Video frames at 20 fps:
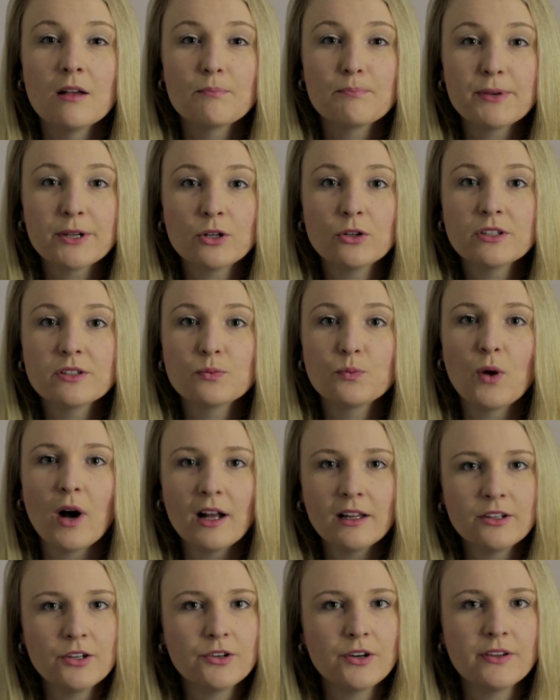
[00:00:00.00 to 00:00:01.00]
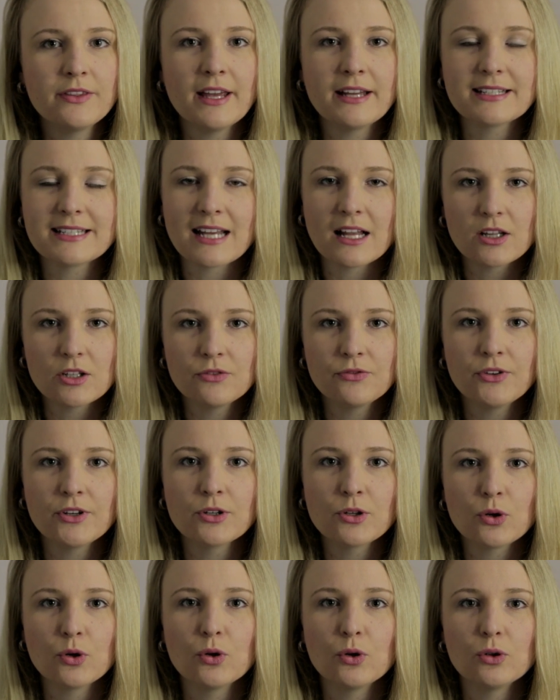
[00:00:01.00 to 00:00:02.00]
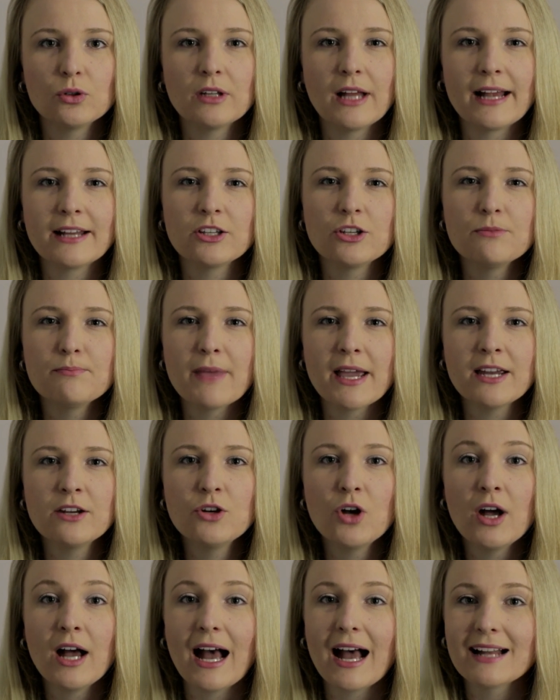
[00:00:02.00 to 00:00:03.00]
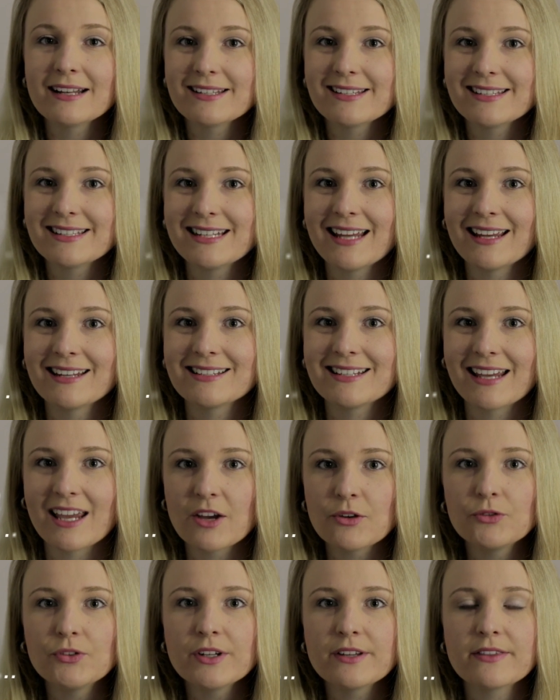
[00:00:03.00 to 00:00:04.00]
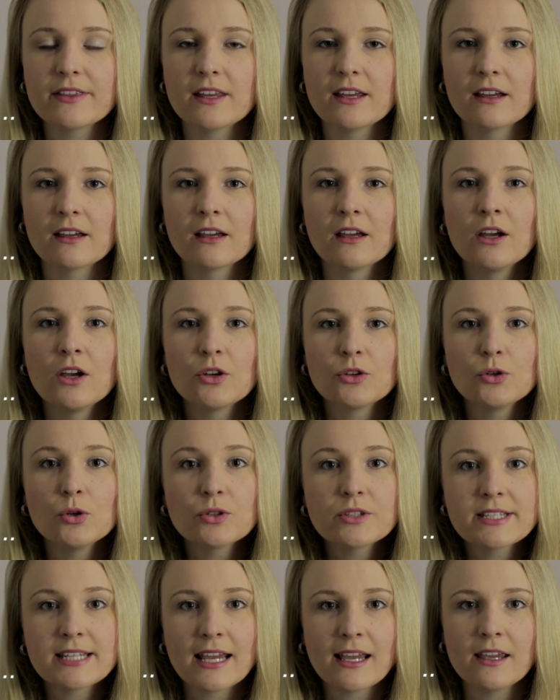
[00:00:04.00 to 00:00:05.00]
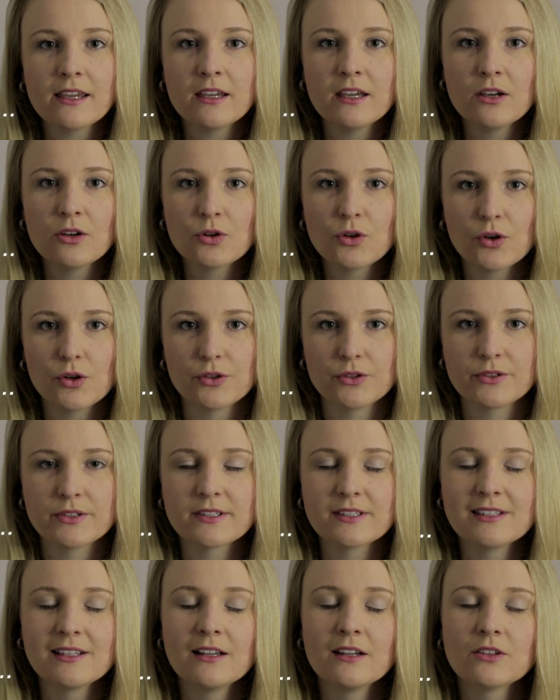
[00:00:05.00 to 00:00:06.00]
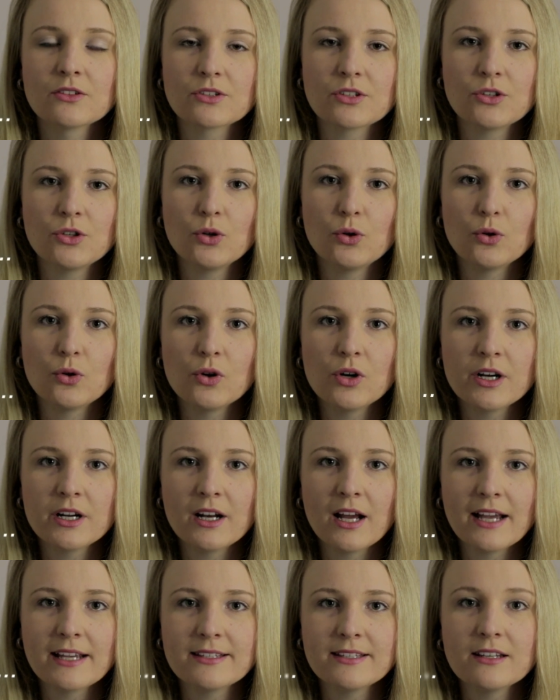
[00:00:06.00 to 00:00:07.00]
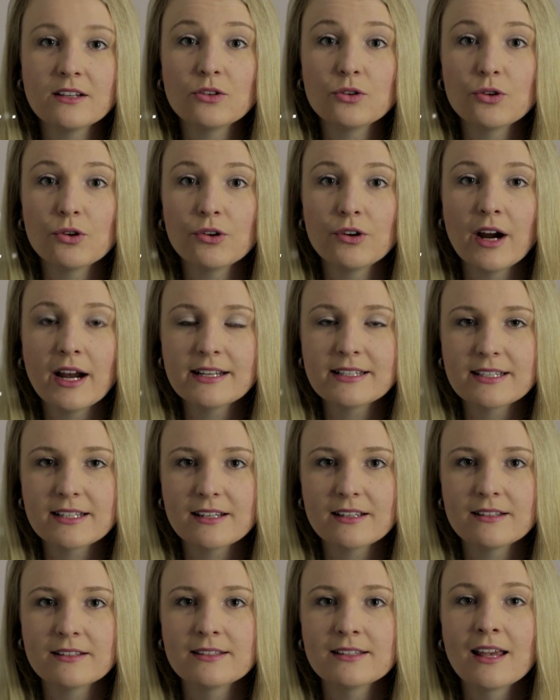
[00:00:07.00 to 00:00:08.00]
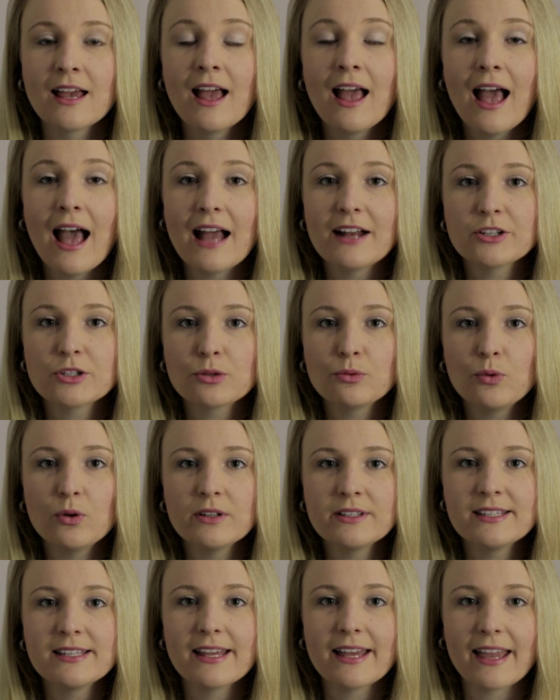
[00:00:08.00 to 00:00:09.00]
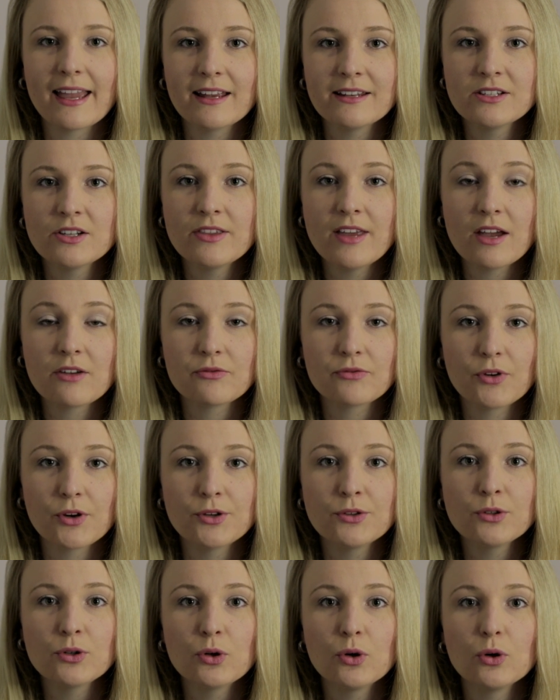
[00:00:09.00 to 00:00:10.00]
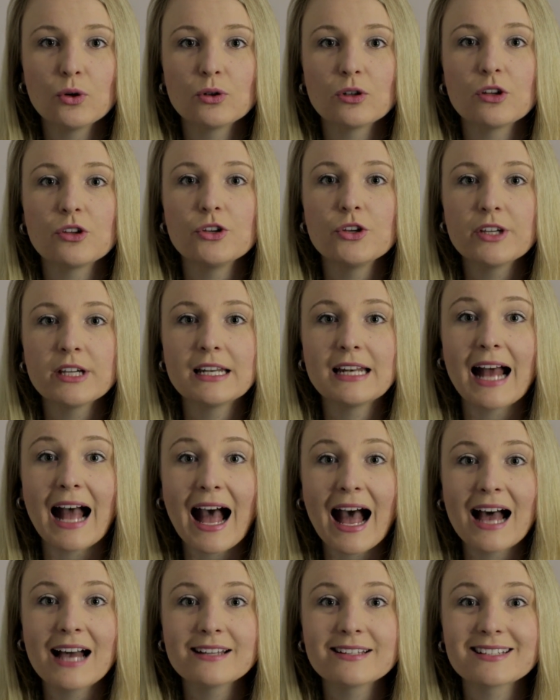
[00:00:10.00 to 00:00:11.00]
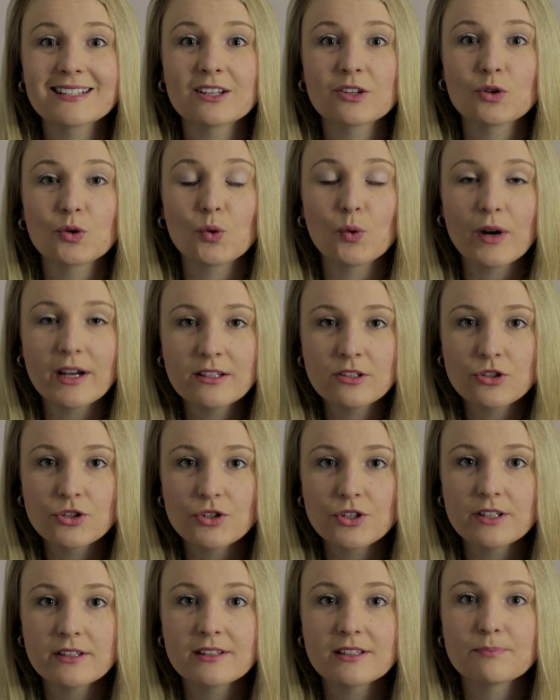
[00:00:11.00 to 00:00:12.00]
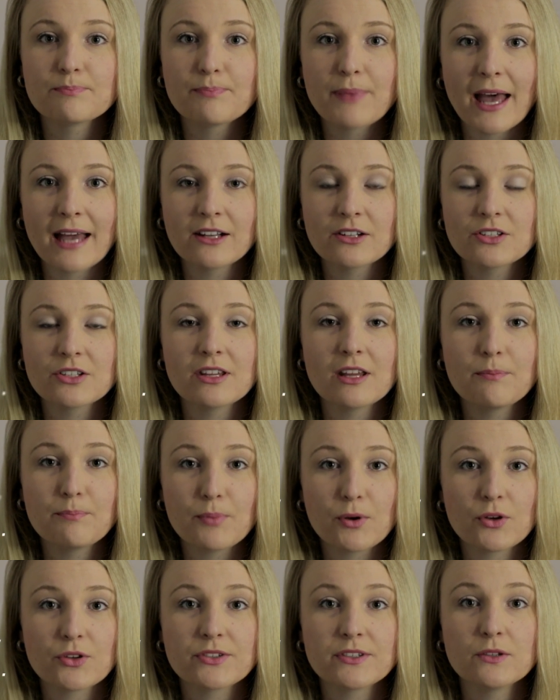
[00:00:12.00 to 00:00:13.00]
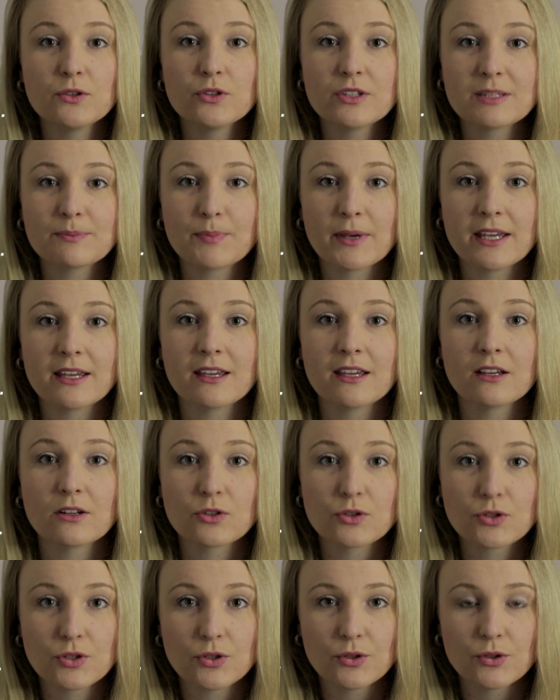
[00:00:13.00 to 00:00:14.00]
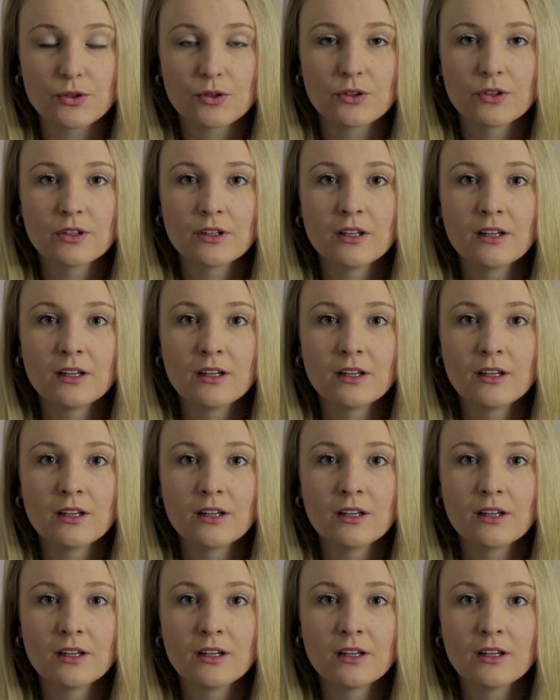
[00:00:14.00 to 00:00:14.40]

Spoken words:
Because while you're on that telephone call and you may not understand everything, you're taking notes. So you're organizing your ideas, and towards the end of that phone call, you can ask questions back to the person you're speaking to.